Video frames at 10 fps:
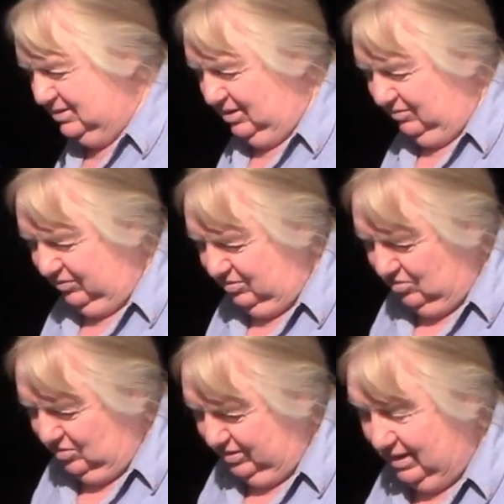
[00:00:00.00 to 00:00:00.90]
let's get a few
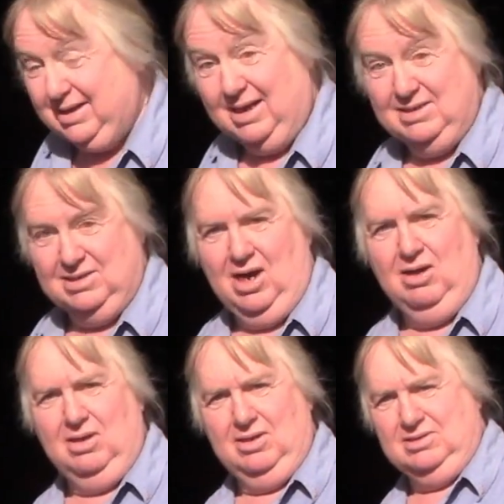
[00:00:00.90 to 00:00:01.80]
more. In that case, a
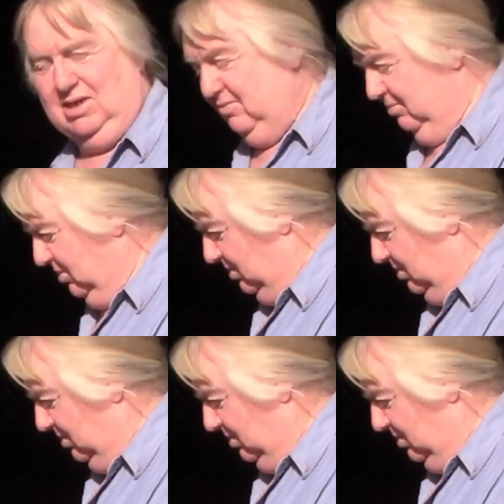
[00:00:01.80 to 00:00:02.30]
whole lot of stuff